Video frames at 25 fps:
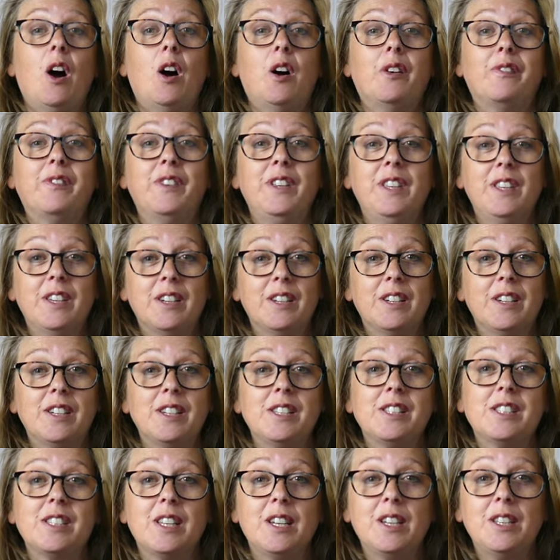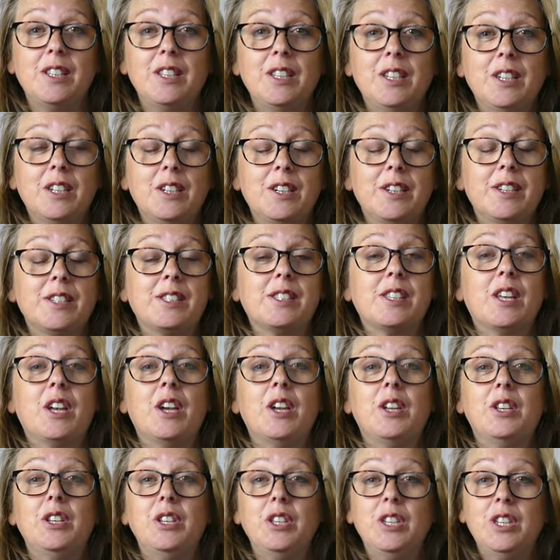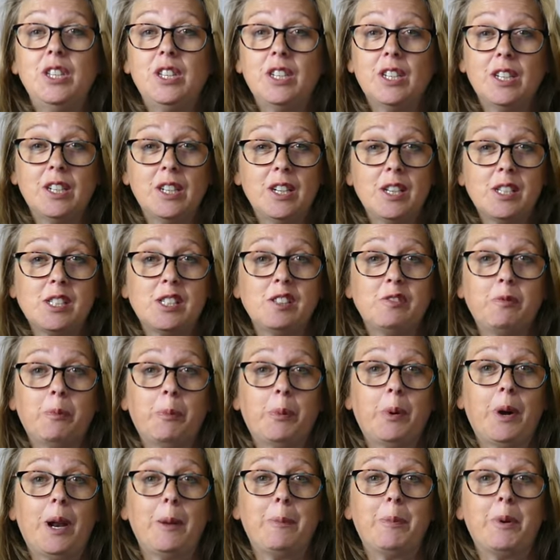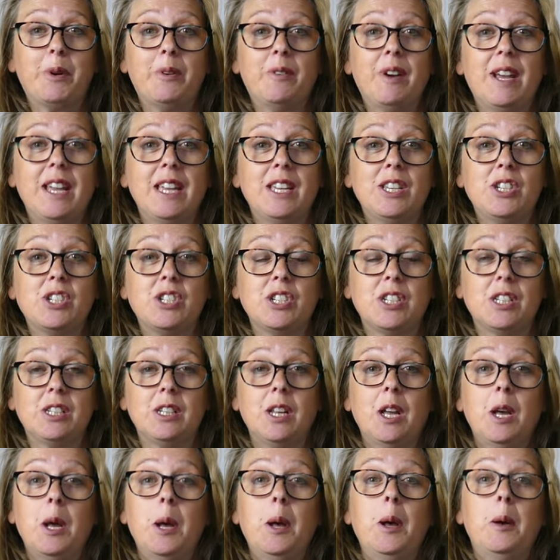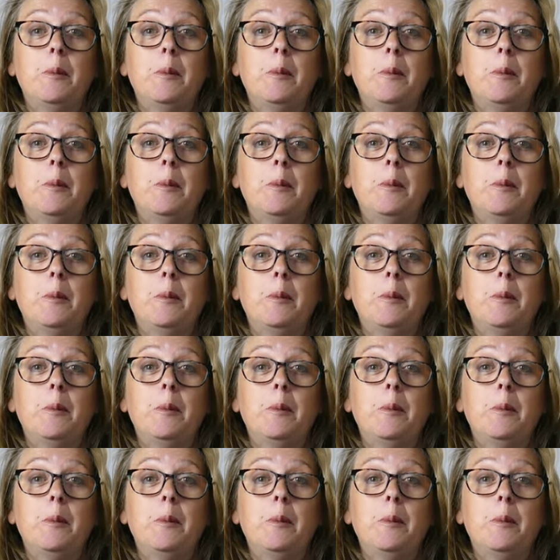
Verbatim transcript: of years and years and years of preparation,